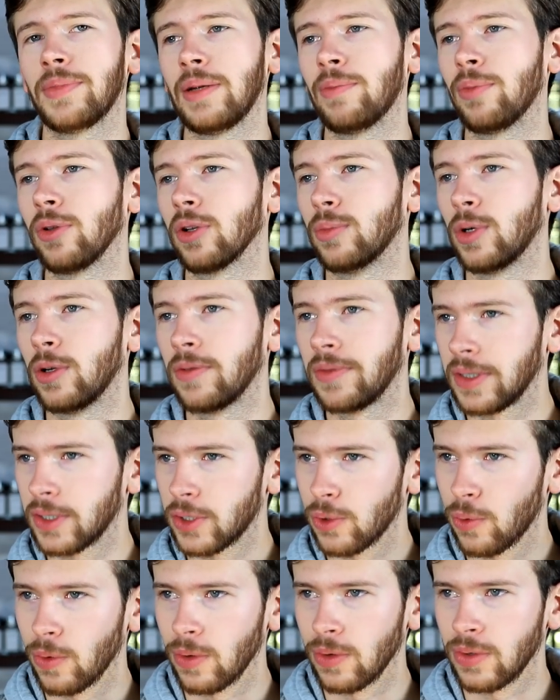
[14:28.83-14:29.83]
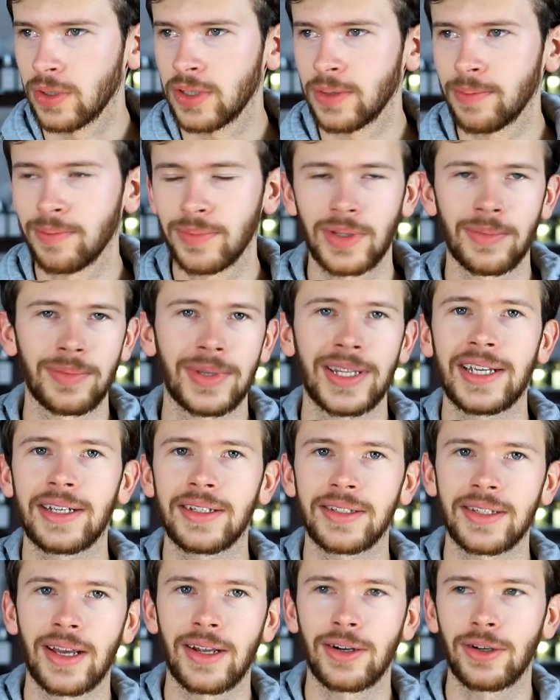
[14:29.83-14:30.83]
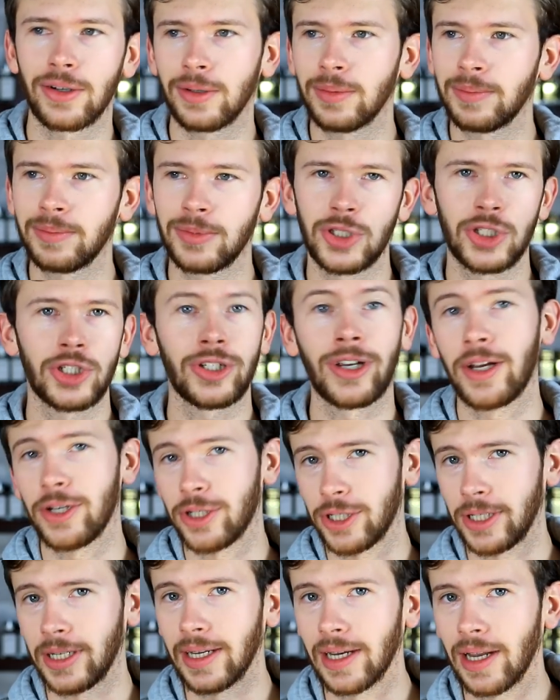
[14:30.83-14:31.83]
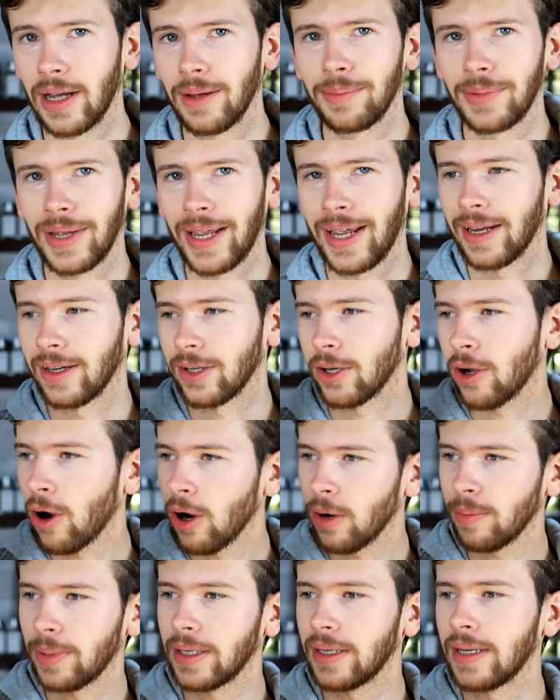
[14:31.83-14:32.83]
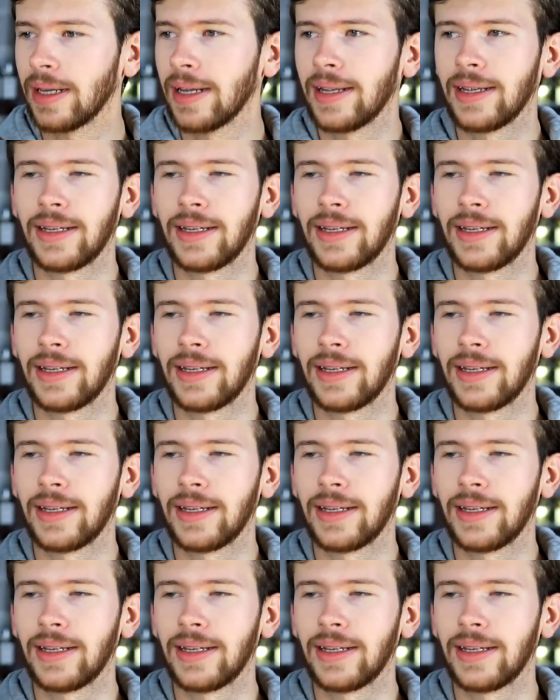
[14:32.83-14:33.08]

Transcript: People are moving towards some things that are just changing it up. And Carbon